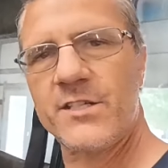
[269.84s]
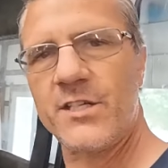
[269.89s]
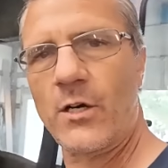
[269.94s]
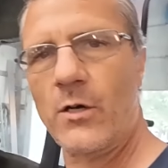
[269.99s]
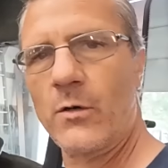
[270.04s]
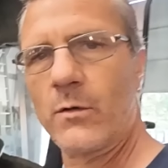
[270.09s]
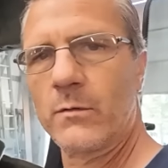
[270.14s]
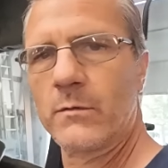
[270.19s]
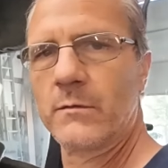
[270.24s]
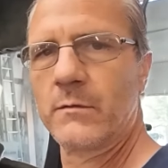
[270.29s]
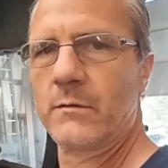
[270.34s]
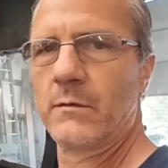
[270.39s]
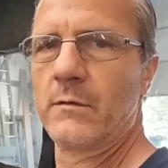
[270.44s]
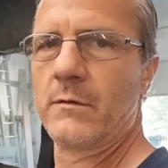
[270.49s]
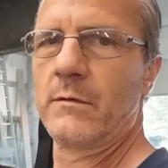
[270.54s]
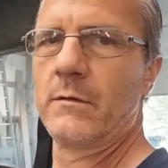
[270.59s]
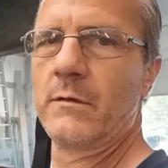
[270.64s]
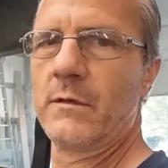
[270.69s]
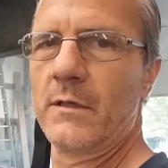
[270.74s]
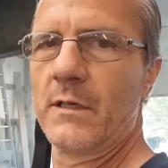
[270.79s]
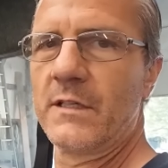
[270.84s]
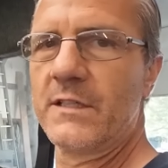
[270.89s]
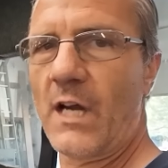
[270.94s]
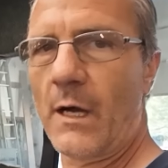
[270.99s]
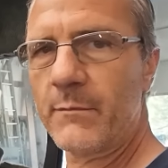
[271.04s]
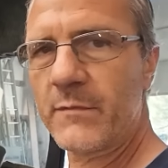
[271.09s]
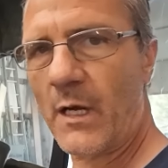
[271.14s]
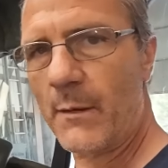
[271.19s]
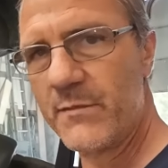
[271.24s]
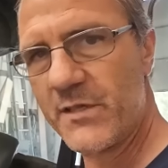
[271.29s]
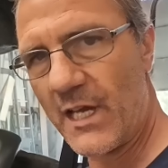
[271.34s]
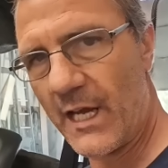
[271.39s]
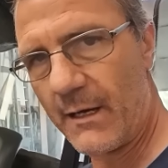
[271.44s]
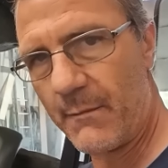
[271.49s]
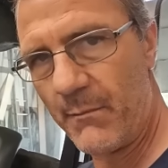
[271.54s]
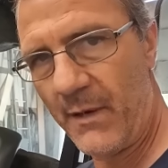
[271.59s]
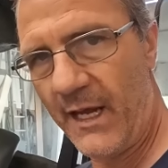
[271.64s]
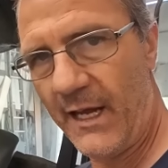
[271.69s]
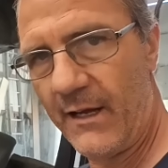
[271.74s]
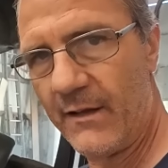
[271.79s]
so dum-dums like
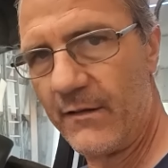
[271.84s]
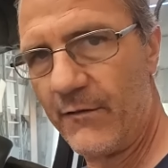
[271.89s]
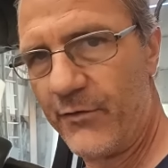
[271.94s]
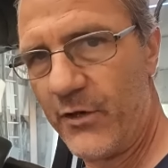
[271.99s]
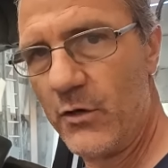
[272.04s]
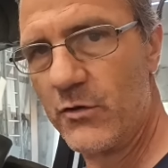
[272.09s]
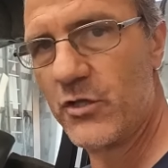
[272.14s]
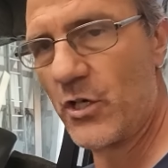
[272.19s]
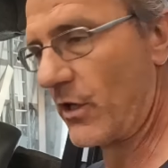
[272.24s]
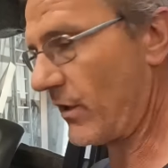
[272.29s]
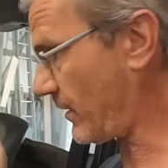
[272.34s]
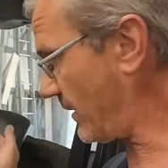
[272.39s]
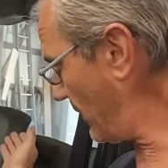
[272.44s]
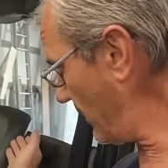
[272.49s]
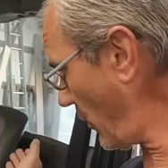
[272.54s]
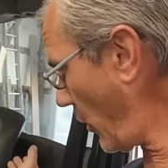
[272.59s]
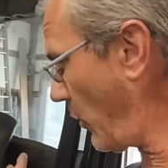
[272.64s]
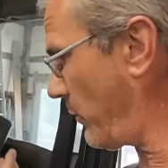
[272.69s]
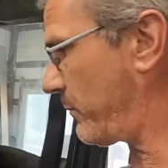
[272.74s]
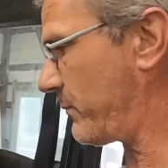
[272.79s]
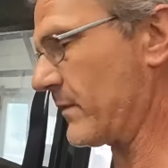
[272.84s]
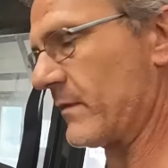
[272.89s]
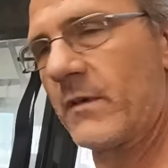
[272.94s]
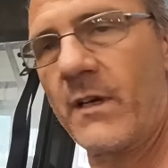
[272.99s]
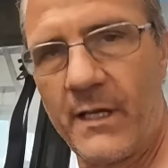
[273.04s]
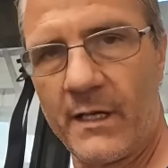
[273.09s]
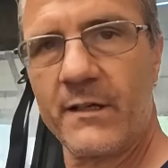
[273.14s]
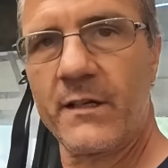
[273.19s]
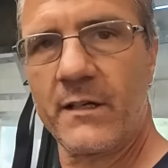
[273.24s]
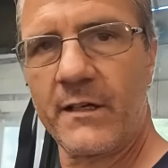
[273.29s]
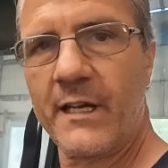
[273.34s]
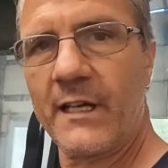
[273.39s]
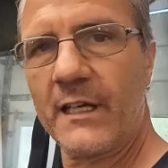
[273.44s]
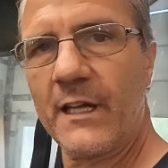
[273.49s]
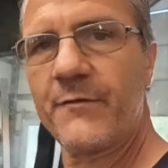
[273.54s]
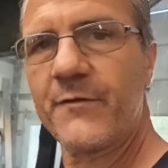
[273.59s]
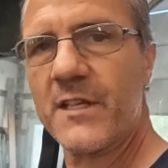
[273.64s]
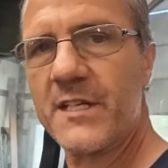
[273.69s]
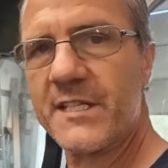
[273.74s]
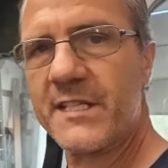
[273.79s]
me in the future can
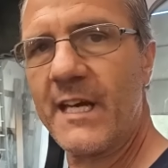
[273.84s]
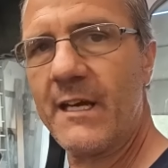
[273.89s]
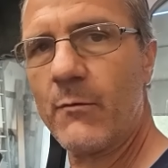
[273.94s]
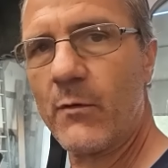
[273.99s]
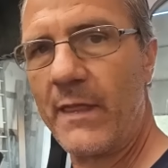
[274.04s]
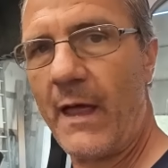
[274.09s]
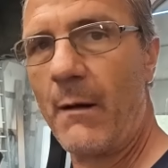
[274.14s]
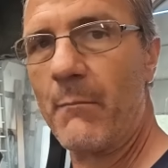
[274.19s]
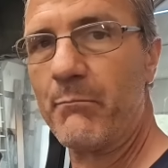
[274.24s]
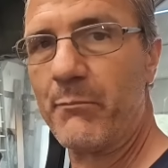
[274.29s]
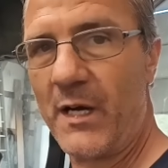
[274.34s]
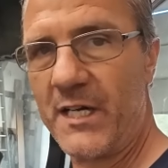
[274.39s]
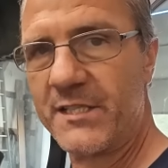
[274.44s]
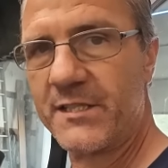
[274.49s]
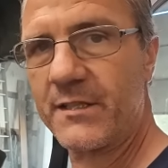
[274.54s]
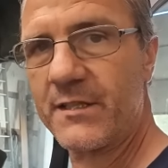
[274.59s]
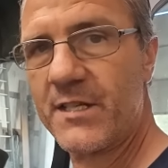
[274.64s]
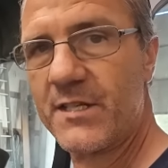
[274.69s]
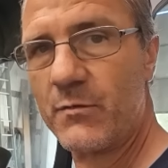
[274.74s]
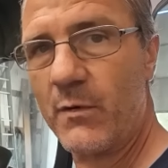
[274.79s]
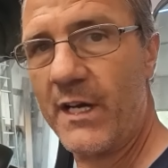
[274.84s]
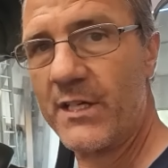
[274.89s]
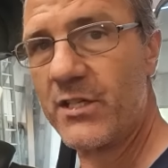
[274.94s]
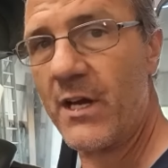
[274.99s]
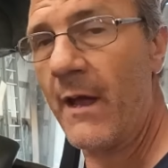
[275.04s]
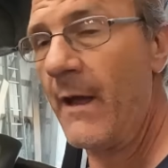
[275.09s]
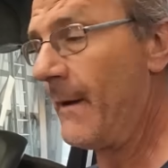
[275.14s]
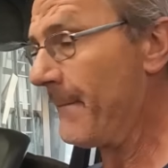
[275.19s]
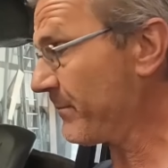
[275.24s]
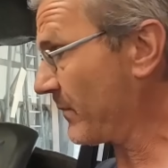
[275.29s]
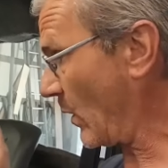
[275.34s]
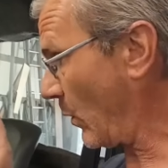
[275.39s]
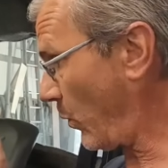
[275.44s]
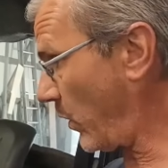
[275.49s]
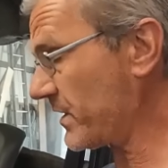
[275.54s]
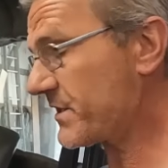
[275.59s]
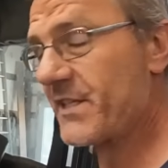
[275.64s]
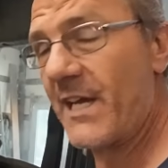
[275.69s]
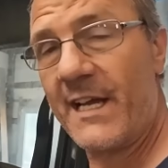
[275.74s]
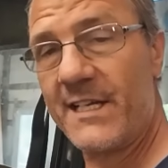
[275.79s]
lift the seat without busting the switch.
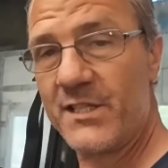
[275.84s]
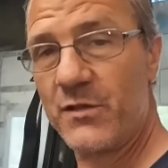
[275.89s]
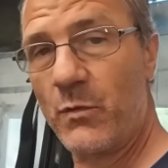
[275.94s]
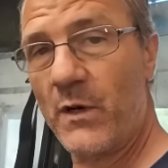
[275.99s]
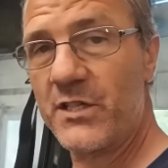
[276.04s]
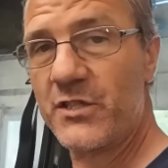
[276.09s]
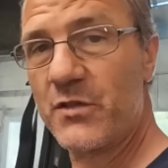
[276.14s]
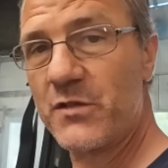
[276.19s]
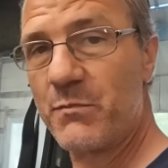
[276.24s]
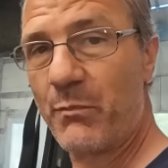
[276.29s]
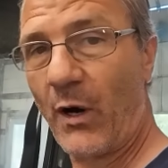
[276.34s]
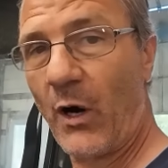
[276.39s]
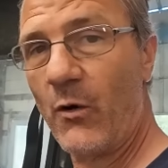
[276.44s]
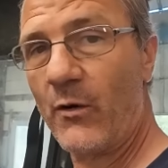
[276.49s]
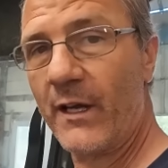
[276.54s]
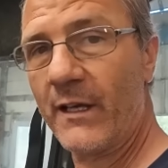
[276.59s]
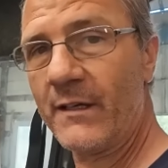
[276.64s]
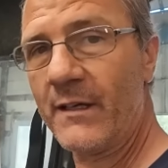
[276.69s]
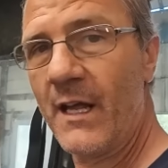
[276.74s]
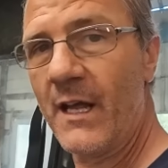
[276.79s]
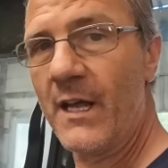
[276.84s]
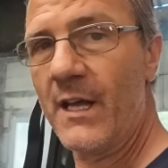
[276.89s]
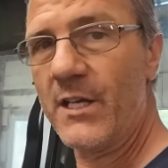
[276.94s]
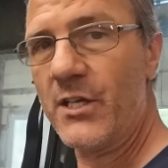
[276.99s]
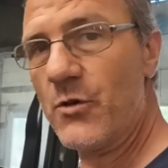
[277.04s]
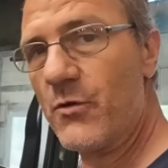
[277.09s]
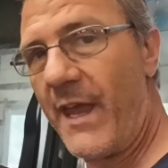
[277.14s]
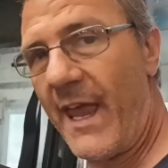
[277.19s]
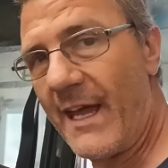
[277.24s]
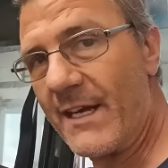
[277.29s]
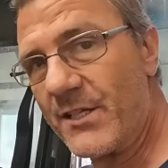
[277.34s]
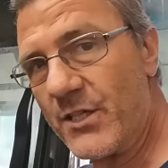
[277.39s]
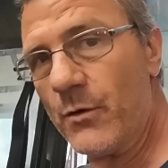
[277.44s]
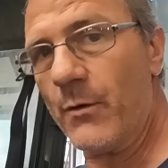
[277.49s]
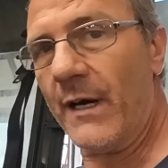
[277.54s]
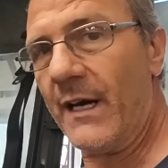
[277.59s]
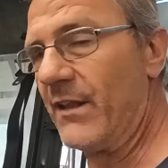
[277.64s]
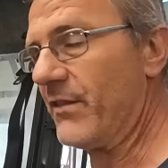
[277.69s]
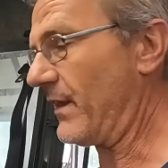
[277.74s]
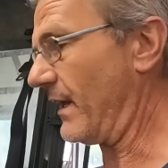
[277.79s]
Once that switch is broken, you can't do
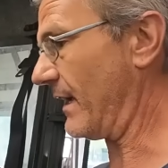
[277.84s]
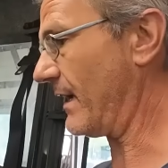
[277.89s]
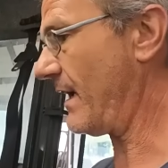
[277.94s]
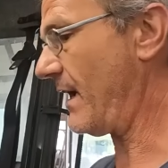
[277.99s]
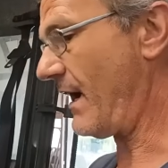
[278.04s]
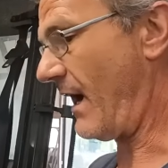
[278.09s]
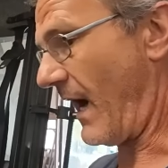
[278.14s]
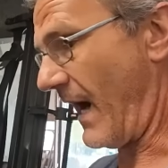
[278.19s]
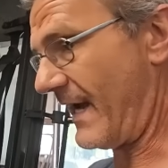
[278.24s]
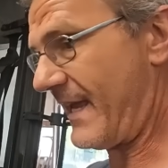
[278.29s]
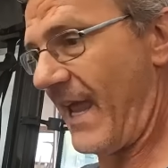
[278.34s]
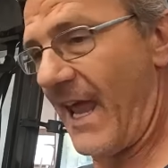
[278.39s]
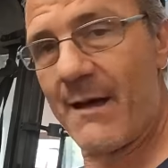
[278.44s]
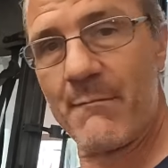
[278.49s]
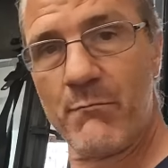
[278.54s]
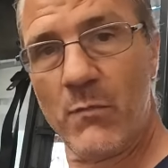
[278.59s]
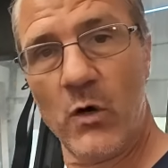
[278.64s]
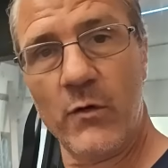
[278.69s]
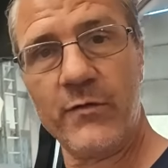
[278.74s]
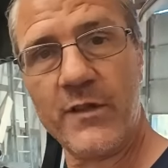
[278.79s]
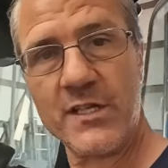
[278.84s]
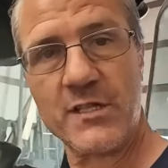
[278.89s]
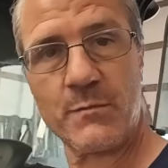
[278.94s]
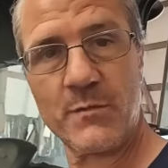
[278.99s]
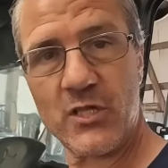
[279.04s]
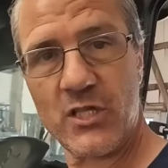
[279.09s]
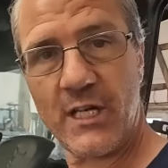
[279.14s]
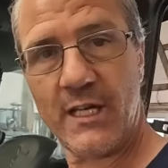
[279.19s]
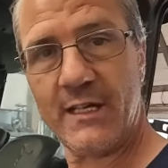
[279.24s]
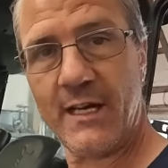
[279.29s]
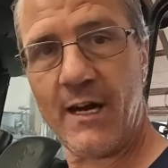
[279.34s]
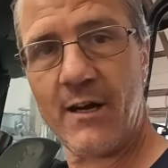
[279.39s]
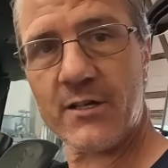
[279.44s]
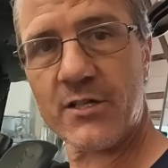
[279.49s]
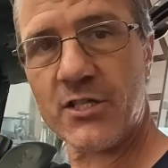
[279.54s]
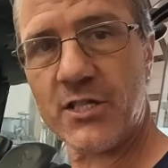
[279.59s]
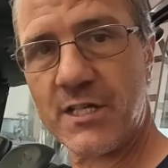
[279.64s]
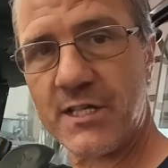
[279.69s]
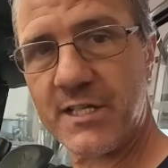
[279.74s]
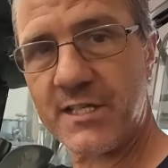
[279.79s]
anything. I can't move this machine. Now
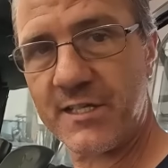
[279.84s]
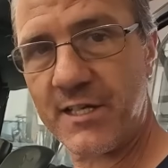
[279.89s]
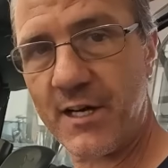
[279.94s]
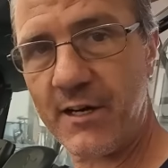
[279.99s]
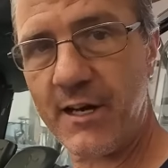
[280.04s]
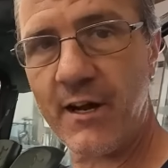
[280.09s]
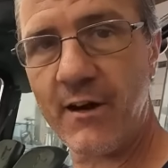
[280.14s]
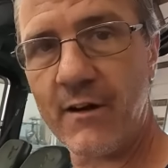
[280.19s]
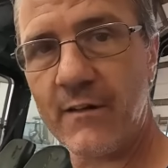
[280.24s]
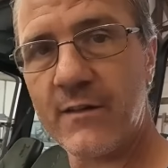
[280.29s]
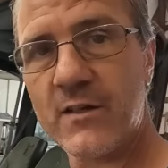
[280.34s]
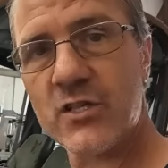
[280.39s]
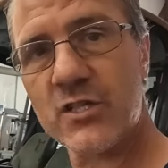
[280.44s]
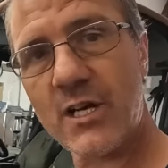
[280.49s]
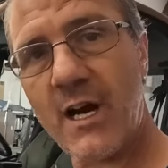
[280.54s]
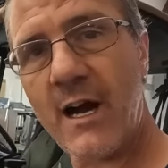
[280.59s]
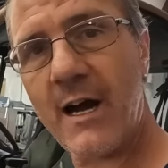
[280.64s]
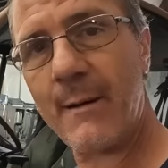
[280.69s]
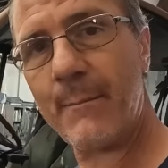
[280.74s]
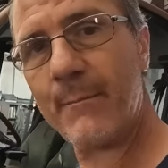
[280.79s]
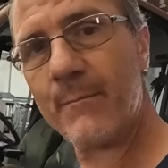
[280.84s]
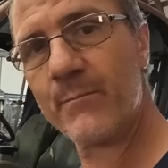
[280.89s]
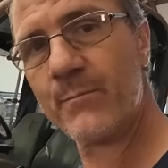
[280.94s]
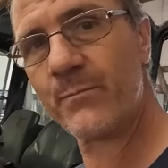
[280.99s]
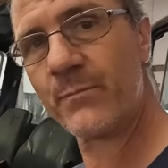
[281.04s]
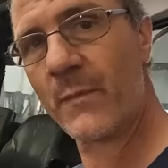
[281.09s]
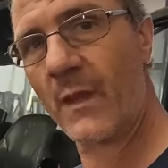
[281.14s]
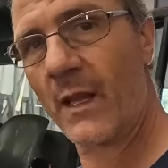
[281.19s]
it's just stuck here in the shop